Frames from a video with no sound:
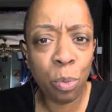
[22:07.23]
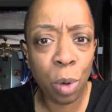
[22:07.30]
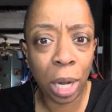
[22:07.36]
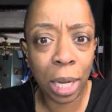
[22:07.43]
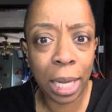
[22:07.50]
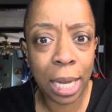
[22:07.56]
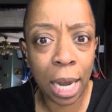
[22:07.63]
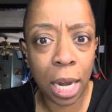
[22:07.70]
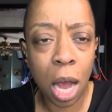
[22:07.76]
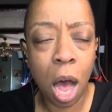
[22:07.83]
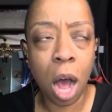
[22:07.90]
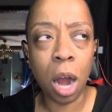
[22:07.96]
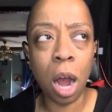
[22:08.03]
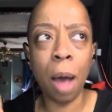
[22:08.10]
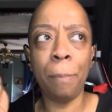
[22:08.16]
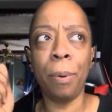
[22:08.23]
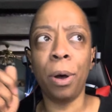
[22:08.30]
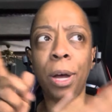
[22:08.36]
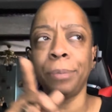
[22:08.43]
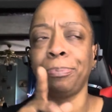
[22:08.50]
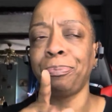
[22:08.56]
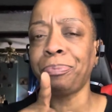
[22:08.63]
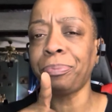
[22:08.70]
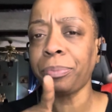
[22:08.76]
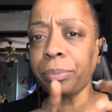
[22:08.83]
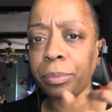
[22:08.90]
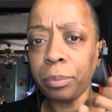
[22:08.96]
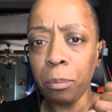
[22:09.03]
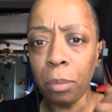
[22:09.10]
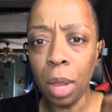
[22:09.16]
really getting hung up on.
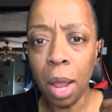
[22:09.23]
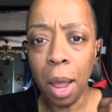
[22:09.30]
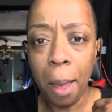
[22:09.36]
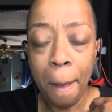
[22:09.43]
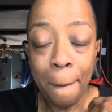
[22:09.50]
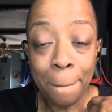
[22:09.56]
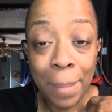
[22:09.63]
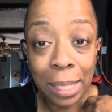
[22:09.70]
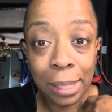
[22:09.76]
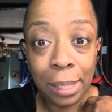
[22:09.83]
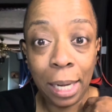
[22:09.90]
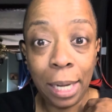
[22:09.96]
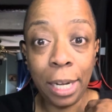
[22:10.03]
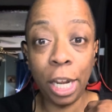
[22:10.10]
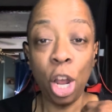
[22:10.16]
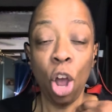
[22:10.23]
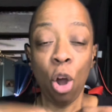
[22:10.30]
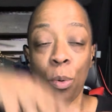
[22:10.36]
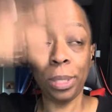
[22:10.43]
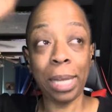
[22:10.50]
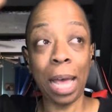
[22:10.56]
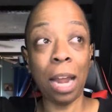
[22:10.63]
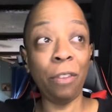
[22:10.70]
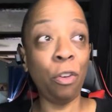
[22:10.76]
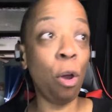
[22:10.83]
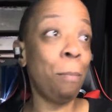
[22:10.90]
Miss Sydney, who was out of her